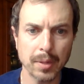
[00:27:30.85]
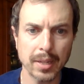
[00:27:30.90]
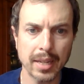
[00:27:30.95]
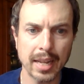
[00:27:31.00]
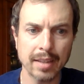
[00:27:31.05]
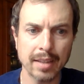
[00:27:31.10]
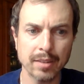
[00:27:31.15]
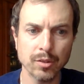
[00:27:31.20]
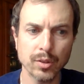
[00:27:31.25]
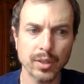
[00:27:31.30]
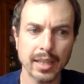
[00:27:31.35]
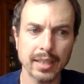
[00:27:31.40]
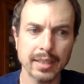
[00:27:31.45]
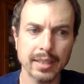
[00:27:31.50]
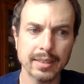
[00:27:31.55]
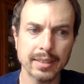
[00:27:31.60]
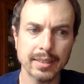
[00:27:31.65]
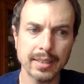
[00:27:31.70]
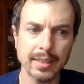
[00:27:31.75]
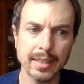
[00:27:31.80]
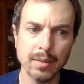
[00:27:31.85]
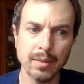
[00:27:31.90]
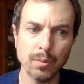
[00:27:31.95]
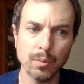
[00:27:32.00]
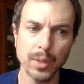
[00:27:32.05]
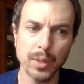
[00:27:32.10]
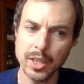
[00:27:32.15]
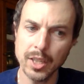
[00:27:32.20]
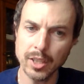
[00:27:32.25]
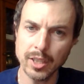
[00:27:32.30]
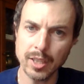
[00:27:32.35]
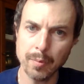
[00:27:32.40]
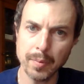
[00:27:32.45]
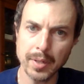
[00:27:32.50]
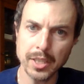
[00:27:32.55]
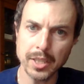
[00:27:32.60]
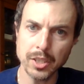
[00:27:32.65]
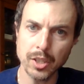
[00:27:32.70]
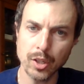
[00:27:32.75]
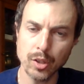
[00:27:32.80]
But as you can see, with the
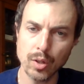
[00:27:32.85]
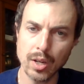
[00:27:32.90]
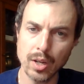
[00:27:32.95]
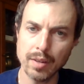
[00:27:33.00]
automation,